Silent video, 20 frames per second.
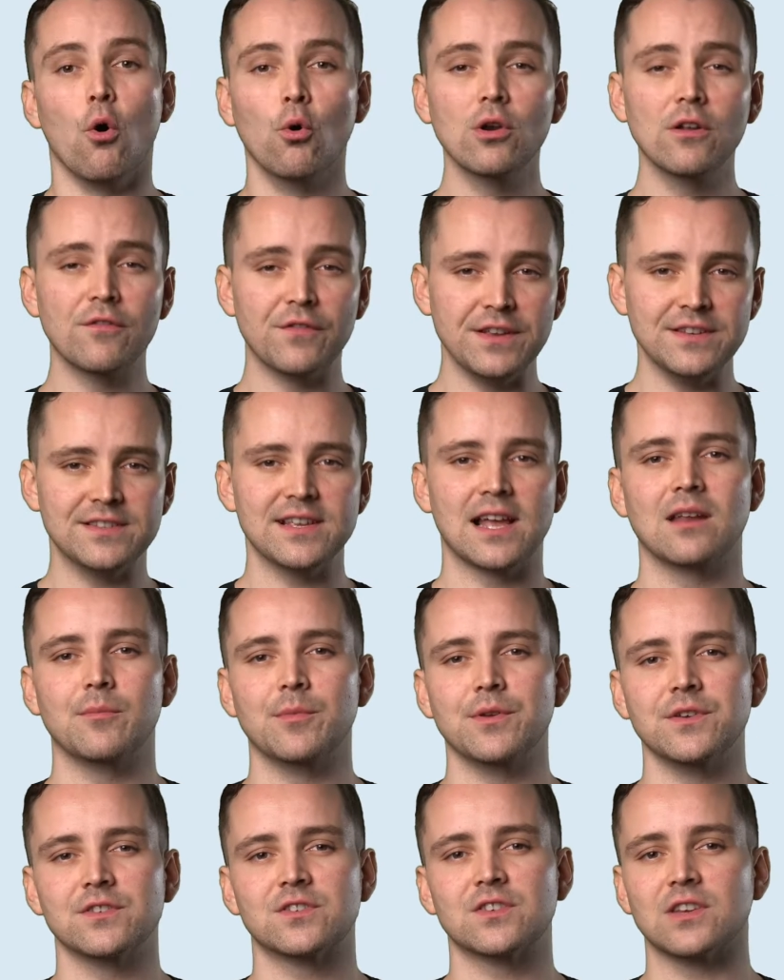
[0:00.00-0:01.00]
All of these
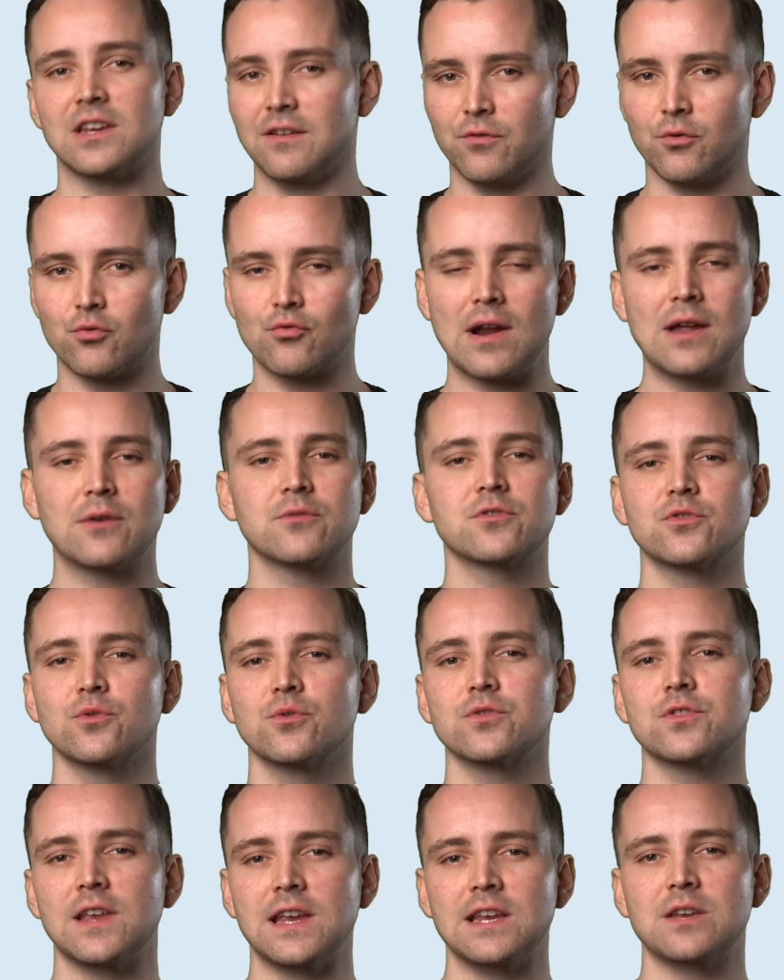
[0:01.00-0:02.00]
elements give ground
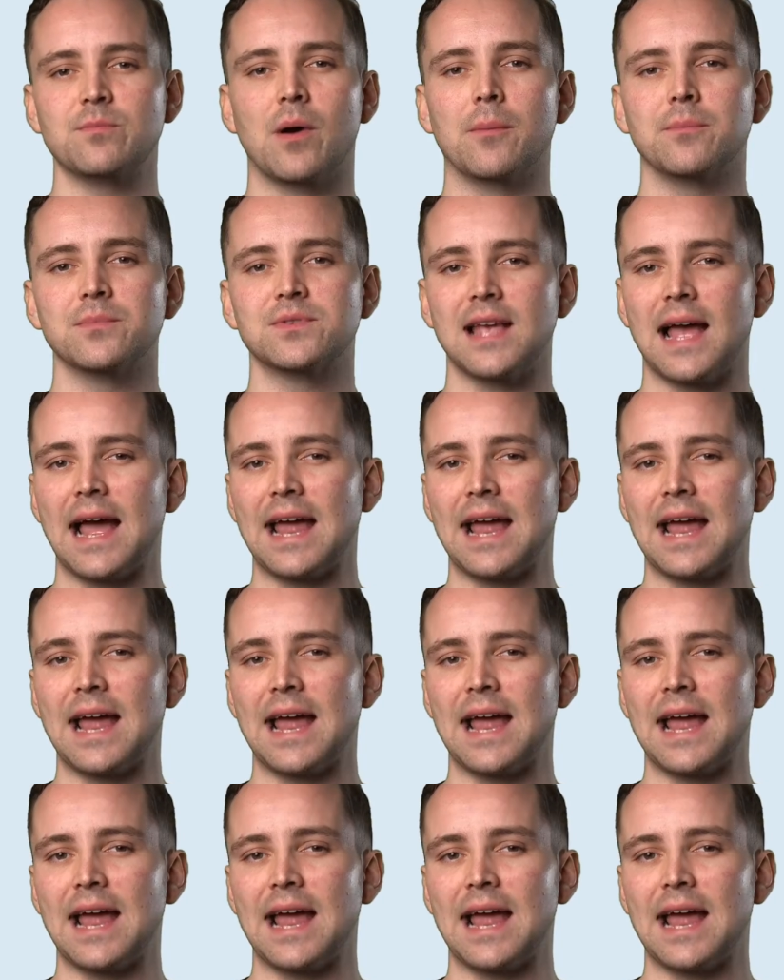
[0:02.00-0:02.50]
source heat pumps